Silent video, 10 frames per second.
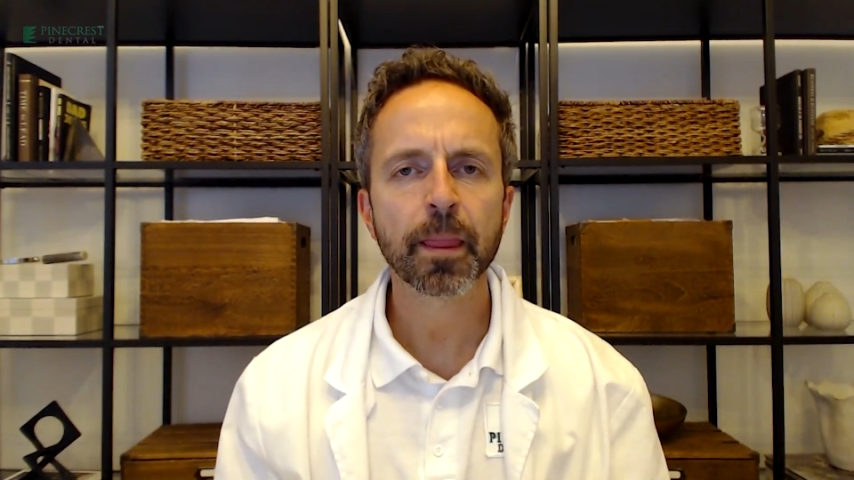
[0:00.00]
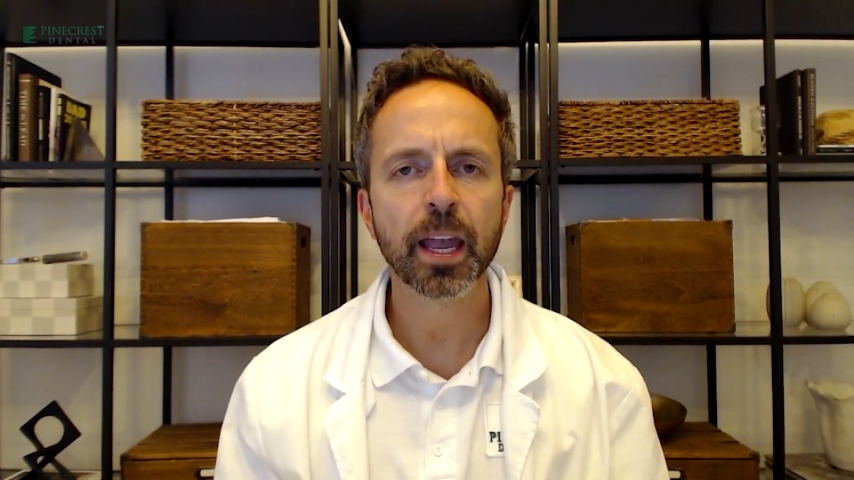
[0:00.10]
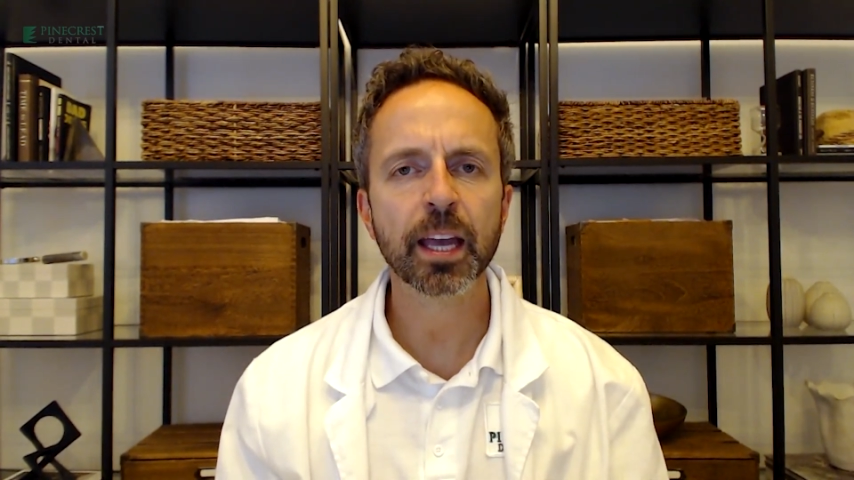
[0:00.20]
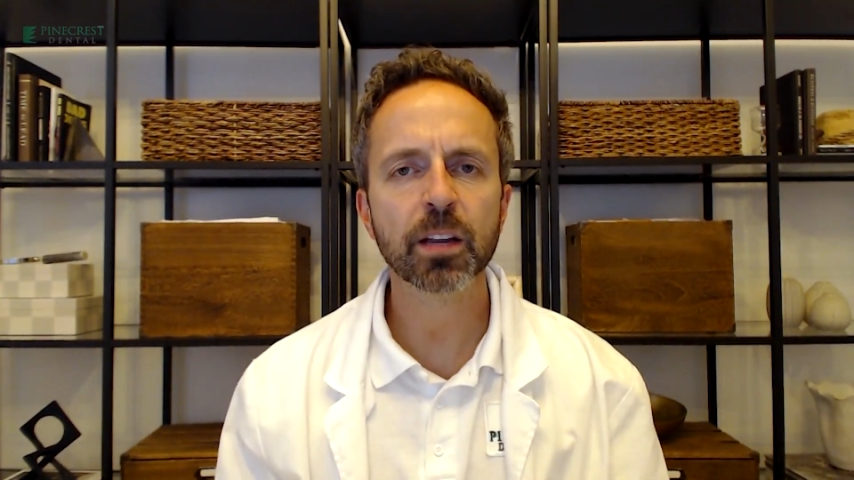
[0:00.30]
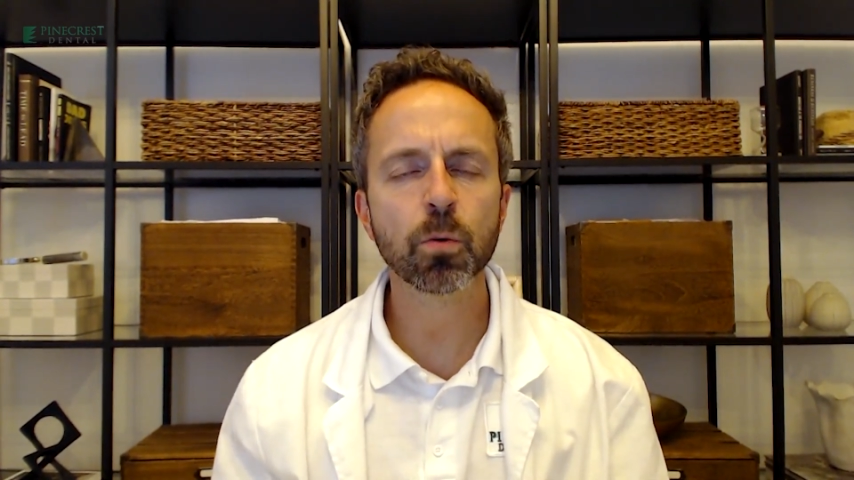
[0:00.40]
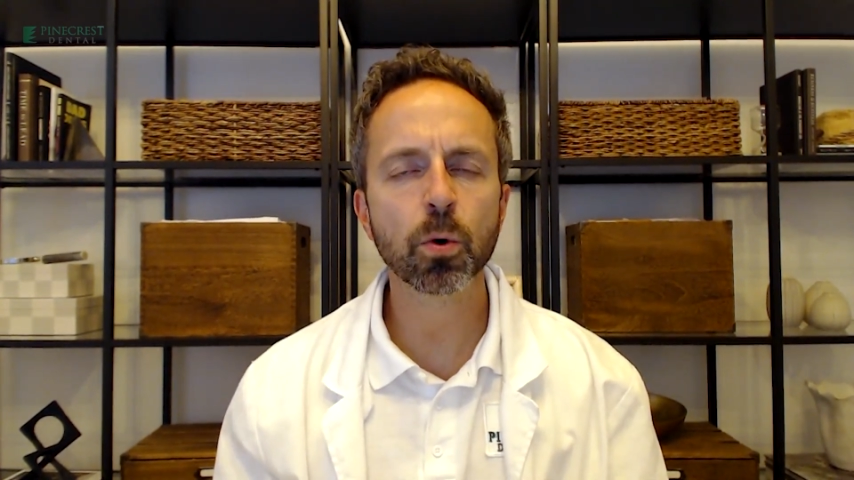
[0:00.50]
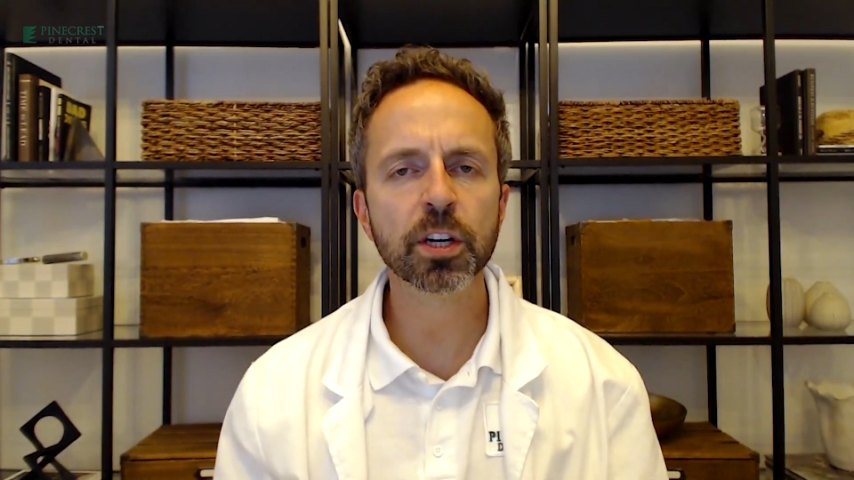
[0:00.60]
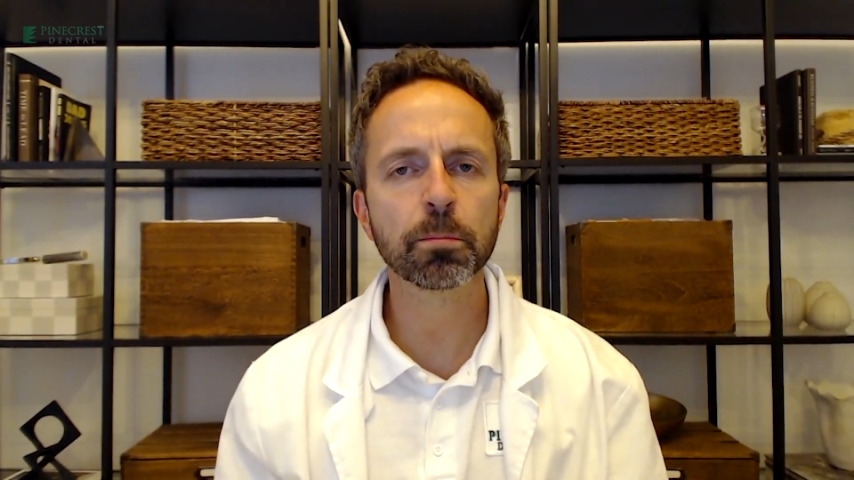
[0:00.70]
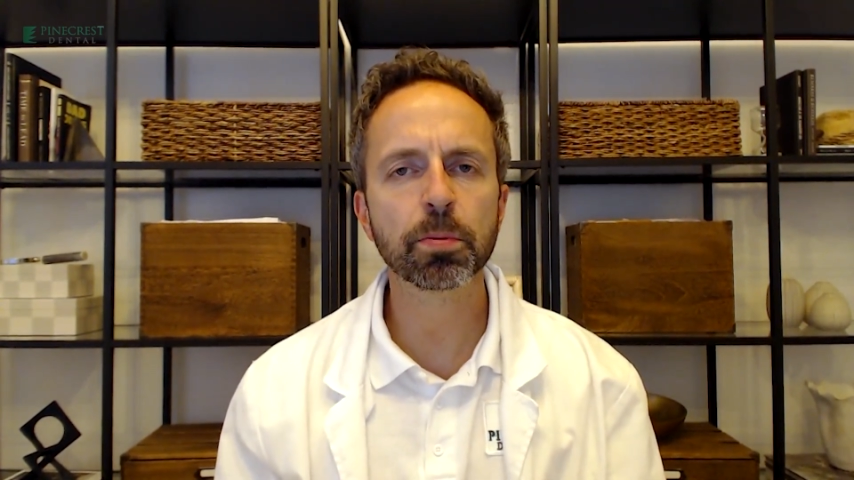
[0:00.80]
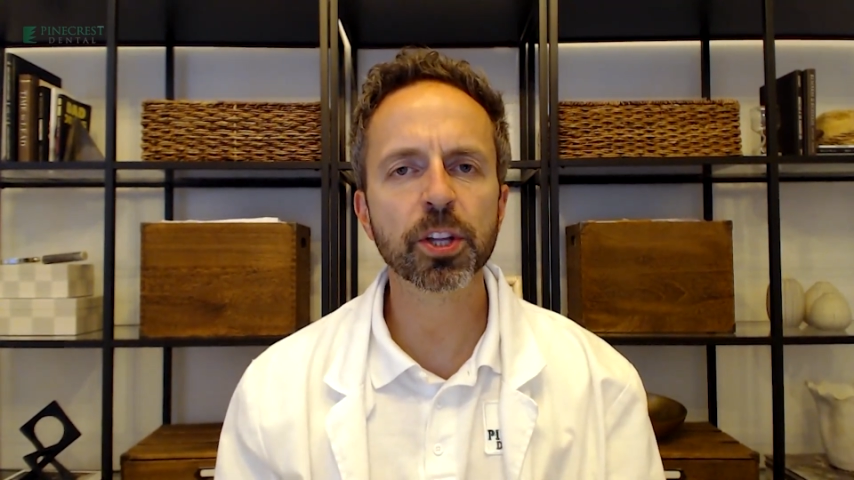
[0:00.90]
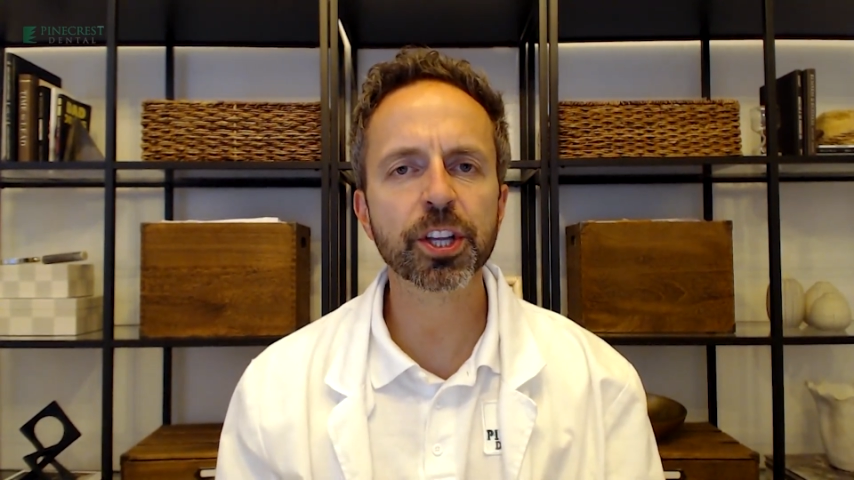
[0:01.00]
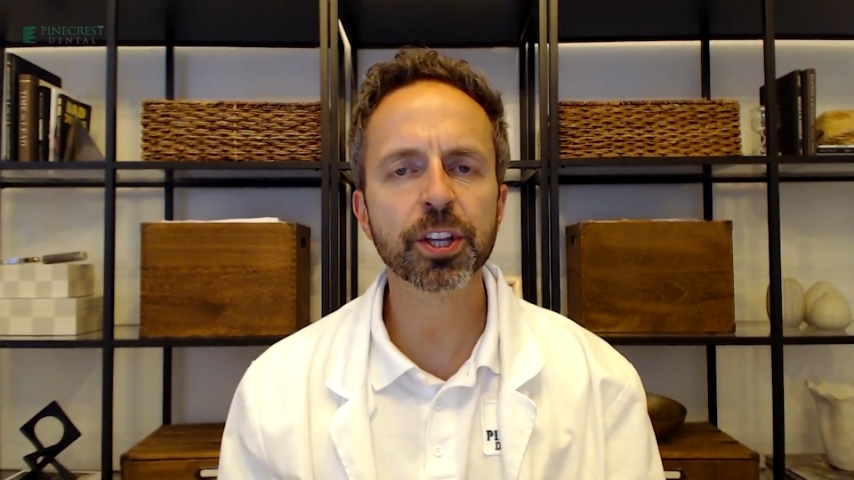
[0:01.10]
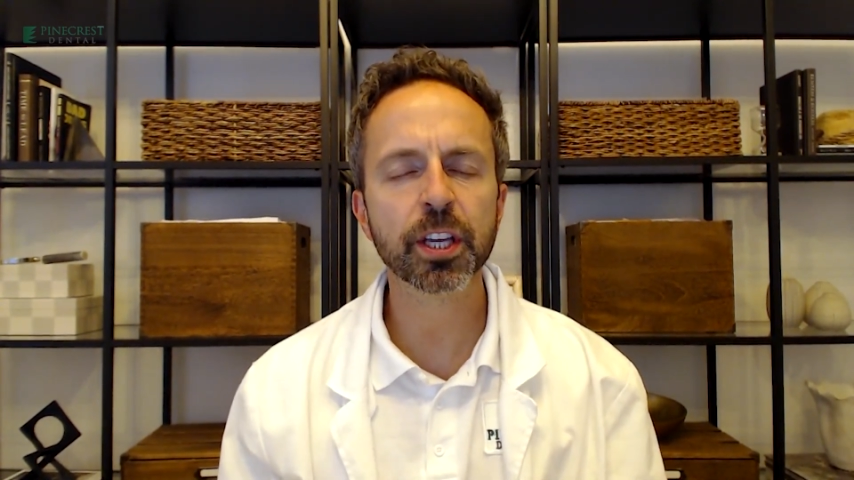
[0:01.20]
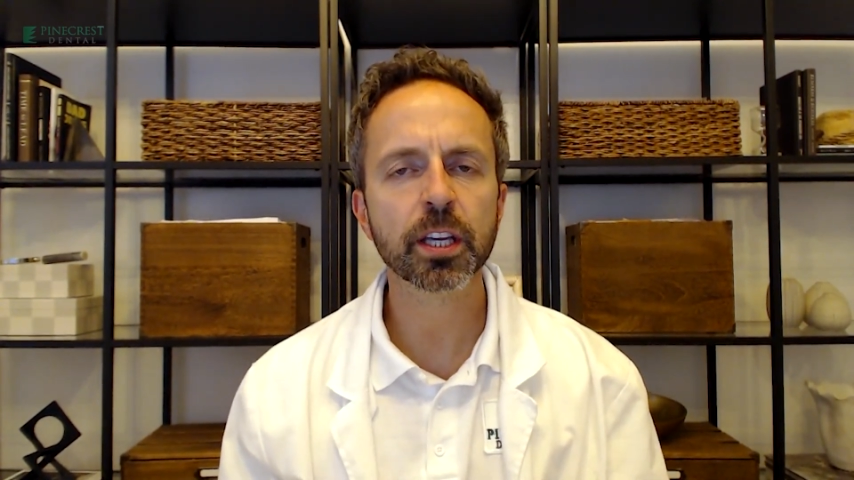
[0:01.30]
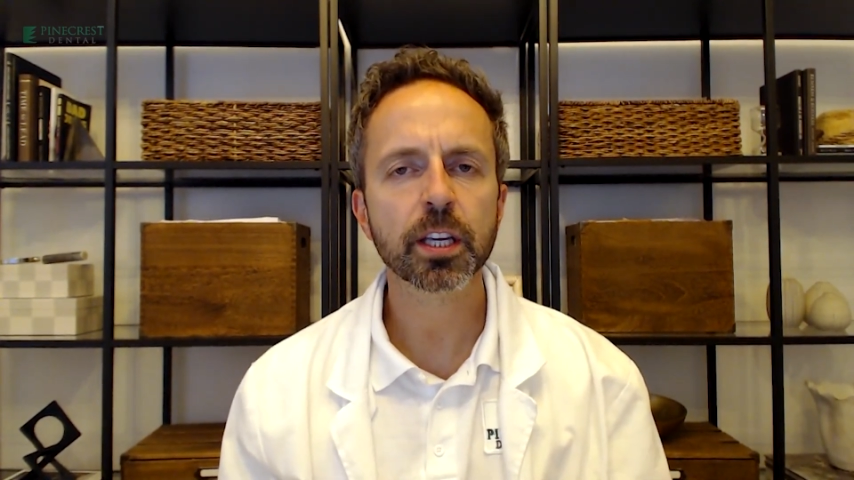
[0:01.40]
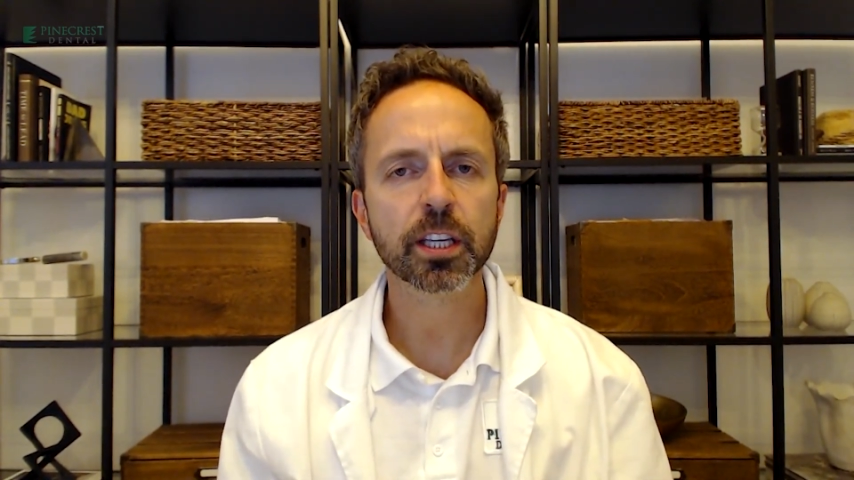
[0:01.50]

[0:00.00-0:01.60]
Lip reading: and it won't completely